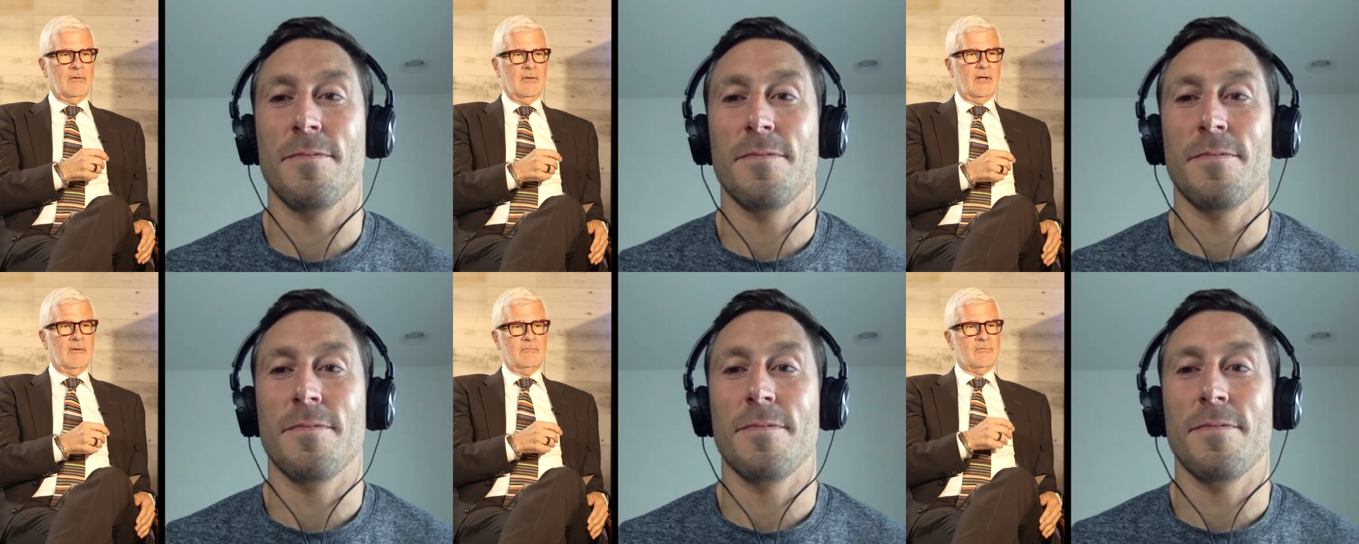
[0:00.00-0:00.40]

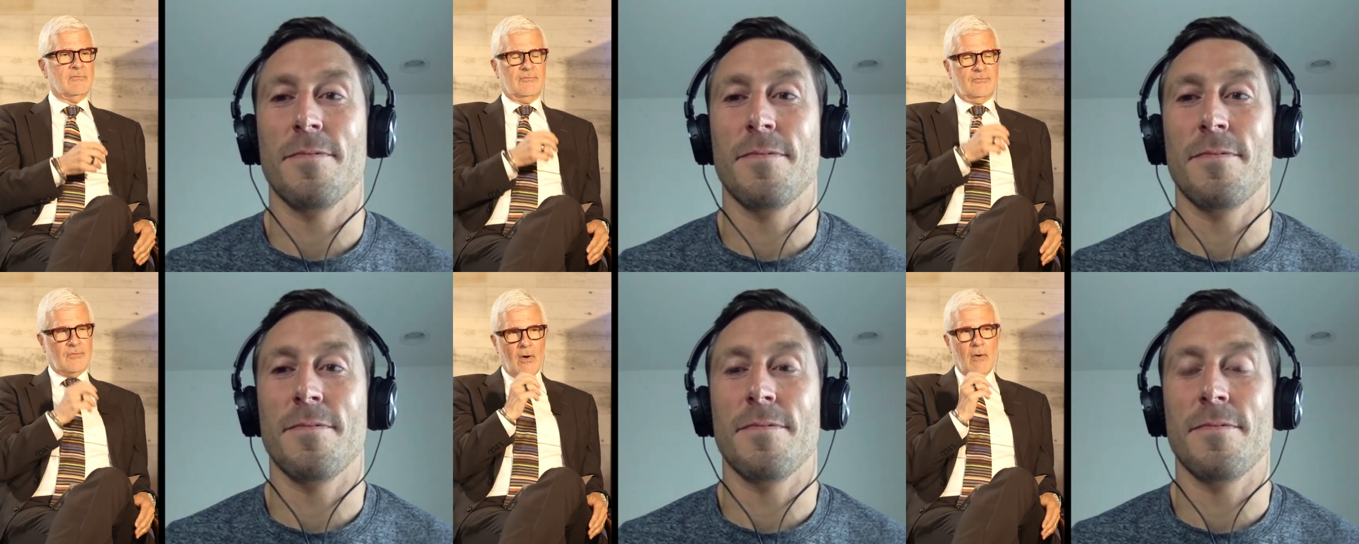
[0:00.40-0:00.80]
Speaker 1: that
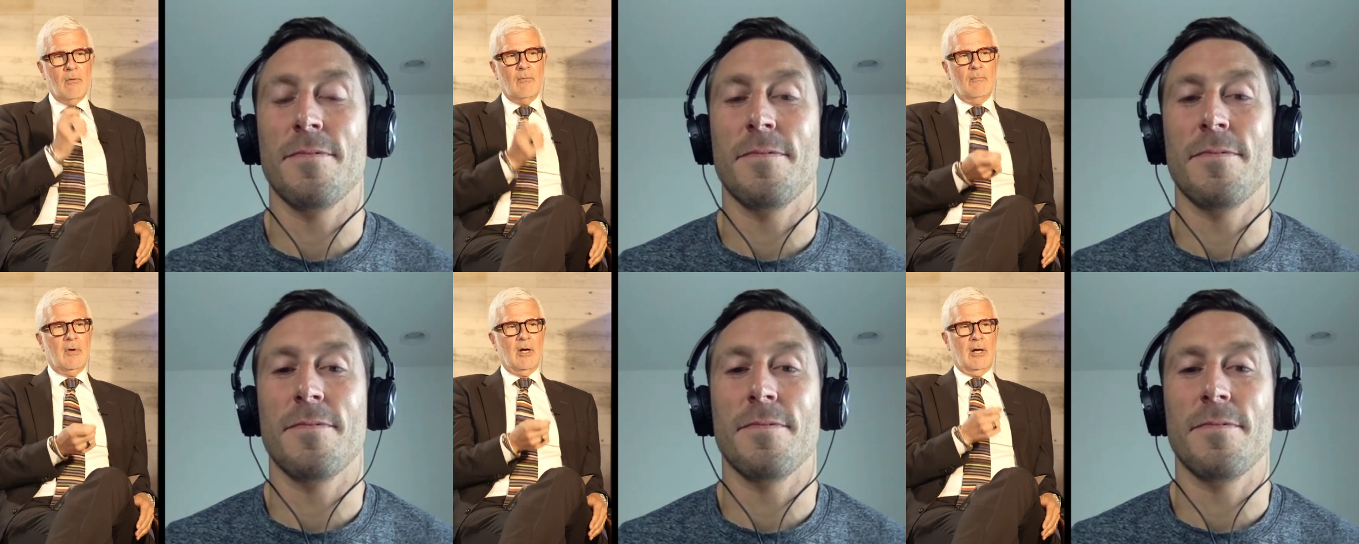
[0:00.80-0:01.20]

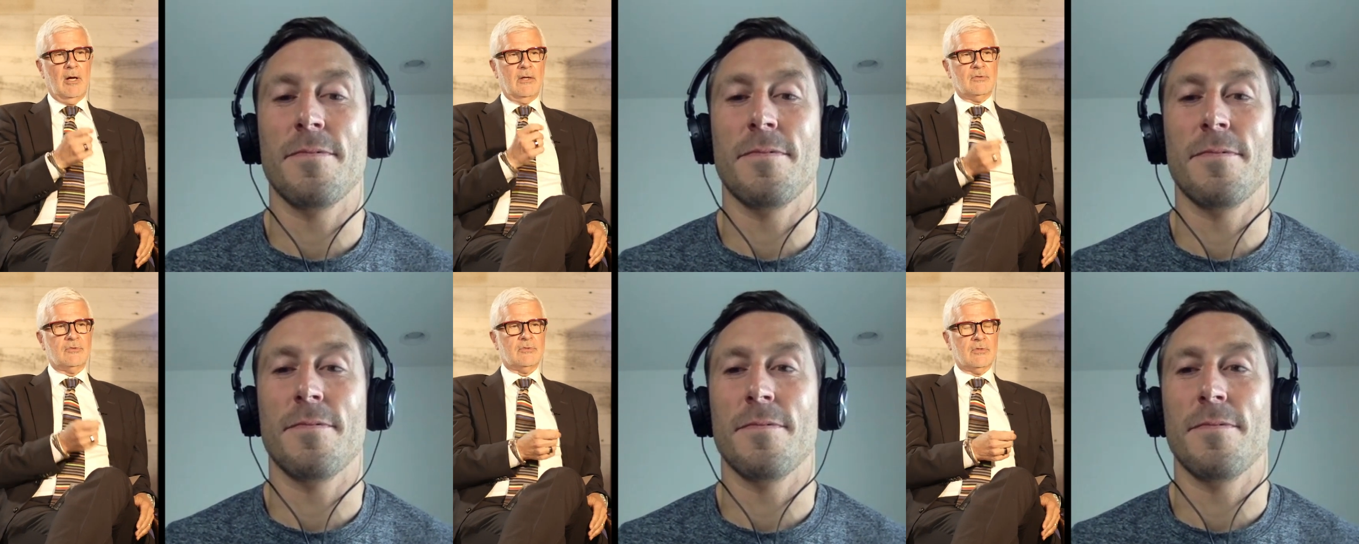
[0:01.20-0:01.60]
so
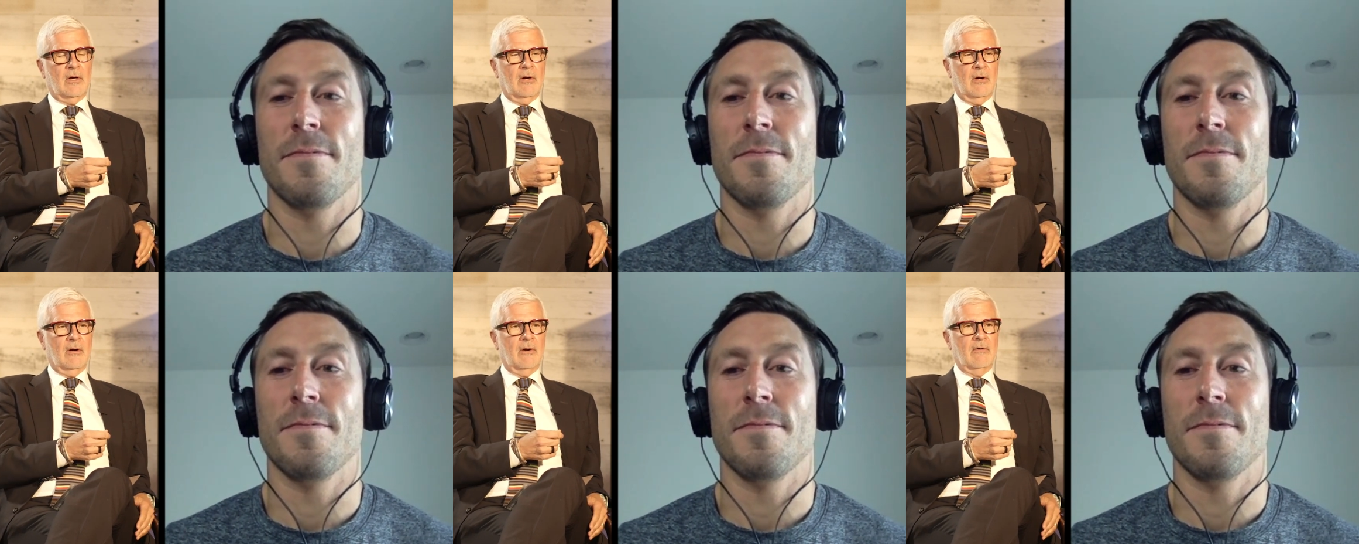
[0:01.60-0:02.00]
much
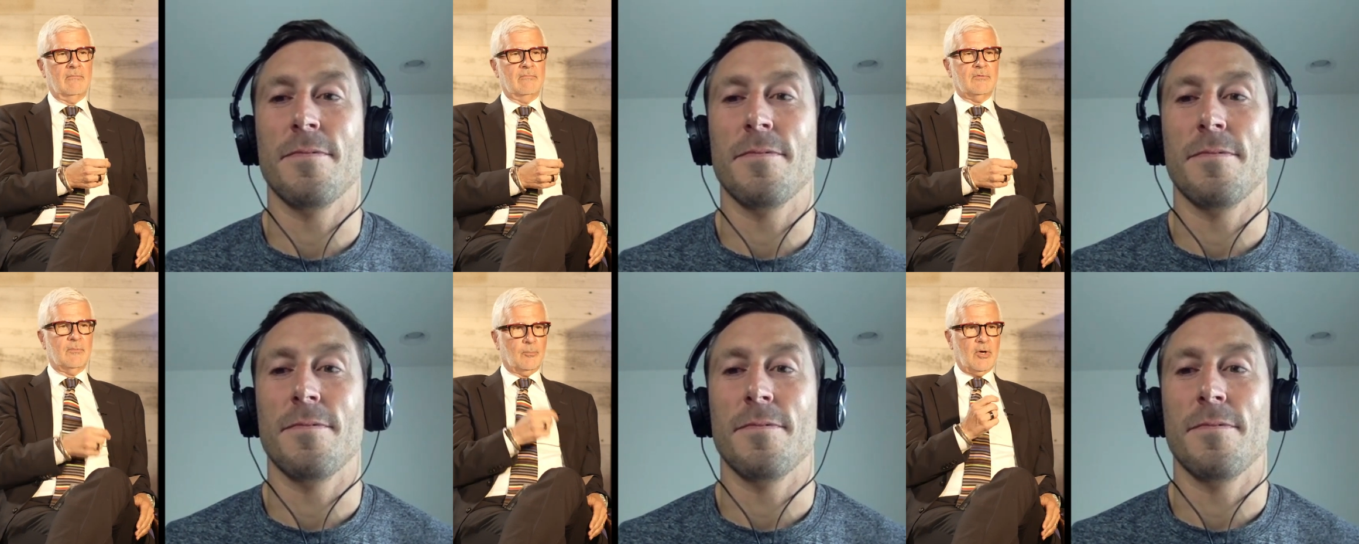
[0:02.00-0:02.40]

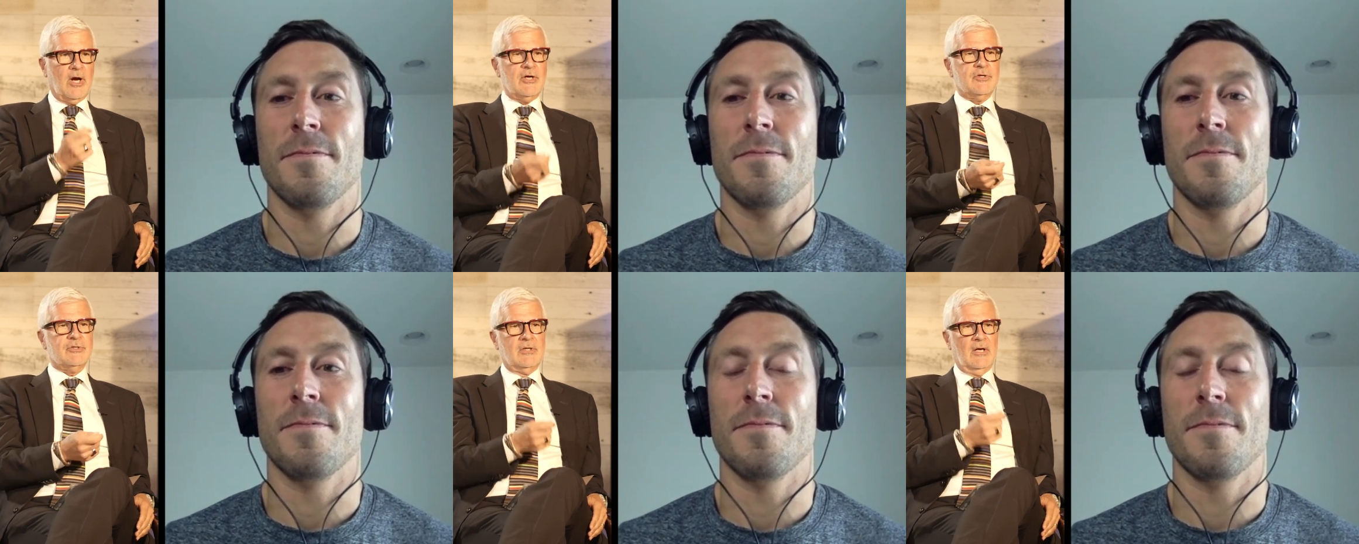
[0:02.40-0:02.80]
of
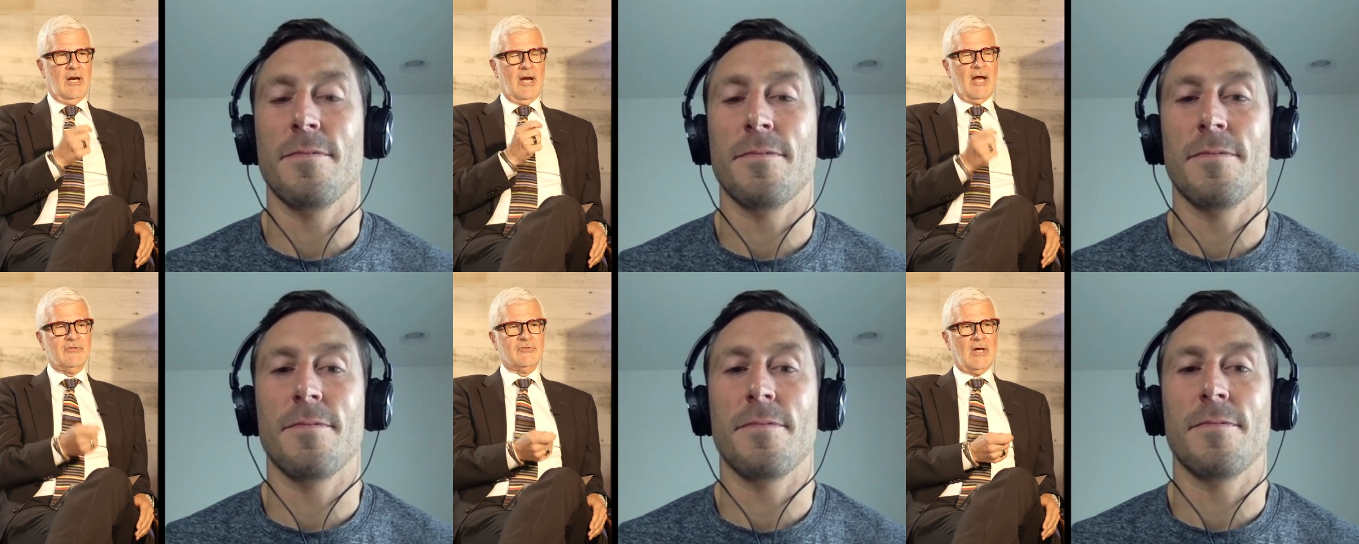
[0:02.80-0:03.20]
depression
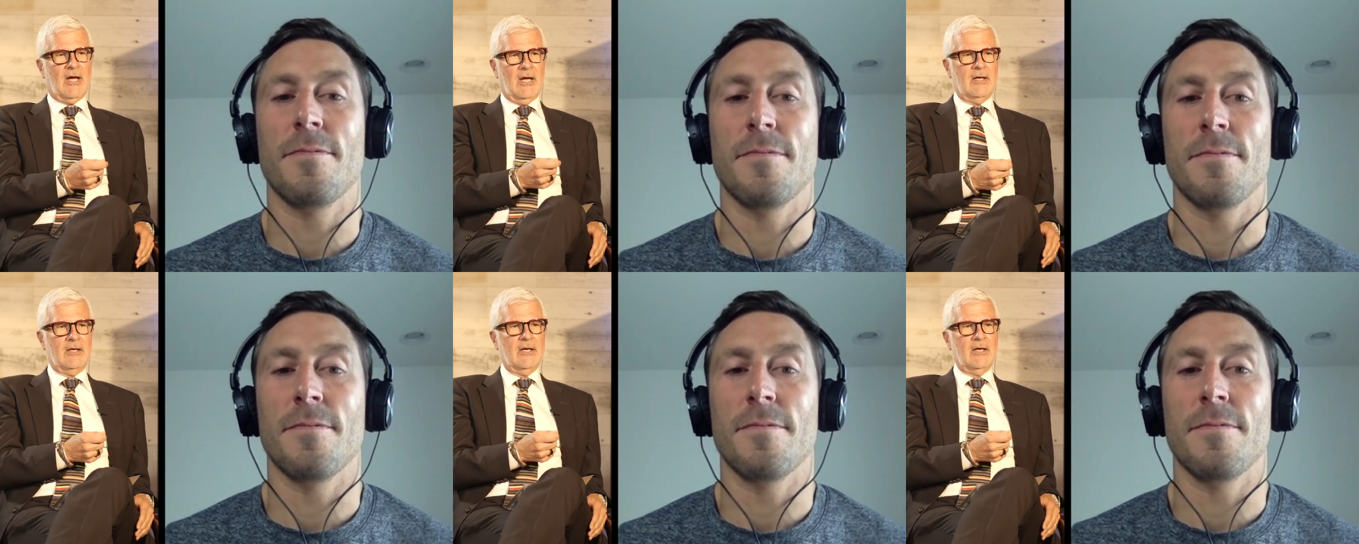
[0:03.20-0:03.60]
and
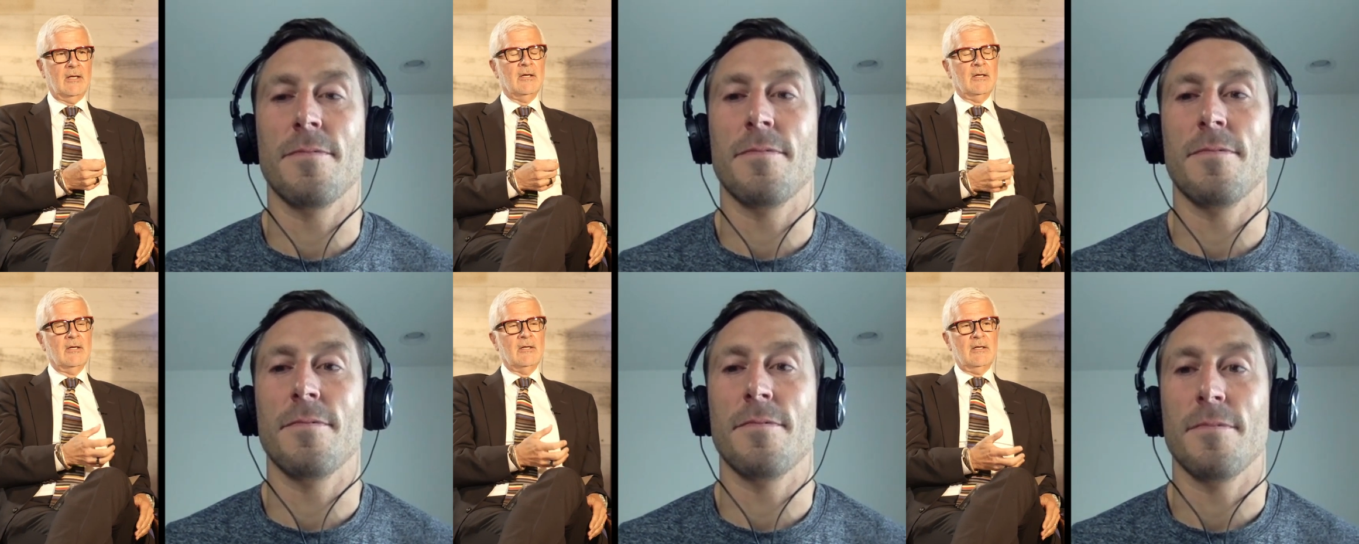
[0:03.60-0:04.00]
anxiety
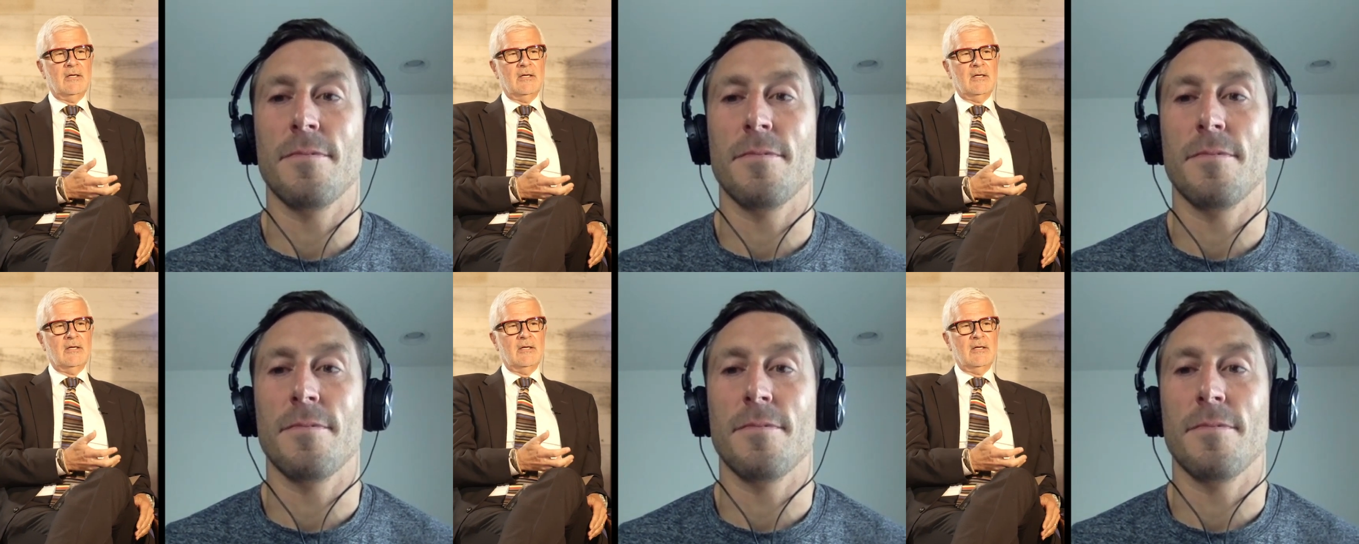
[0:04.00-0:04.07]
